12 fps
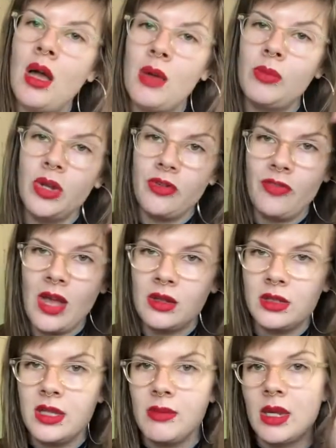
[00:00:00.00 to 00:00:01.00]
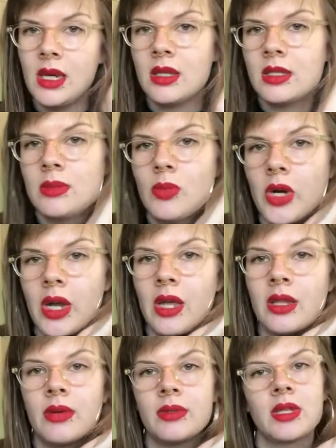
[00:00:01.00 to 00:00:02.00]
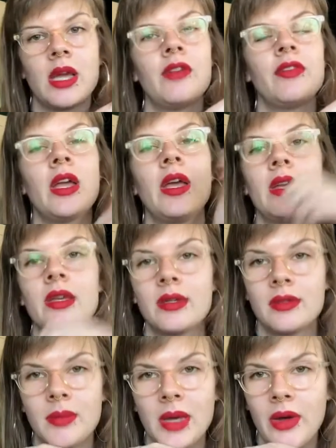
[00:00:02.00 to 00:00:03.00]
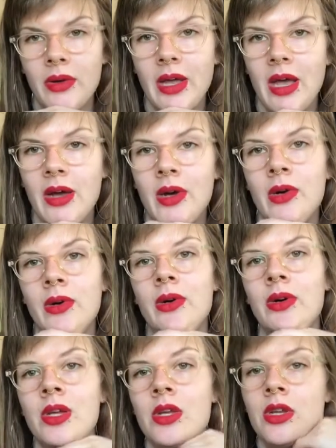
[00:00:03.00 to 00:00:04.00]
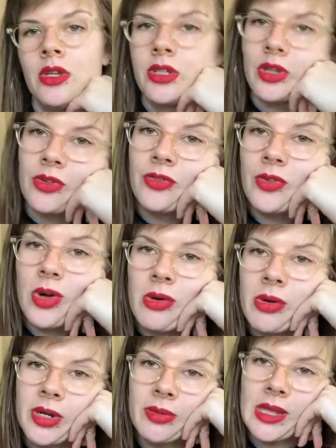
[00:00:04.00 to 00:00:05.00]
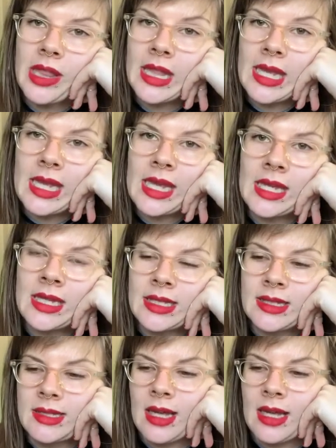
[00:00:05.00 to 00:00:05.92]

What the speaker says: We had a faculty meeting this morning that was kind of like about how to go forward with things.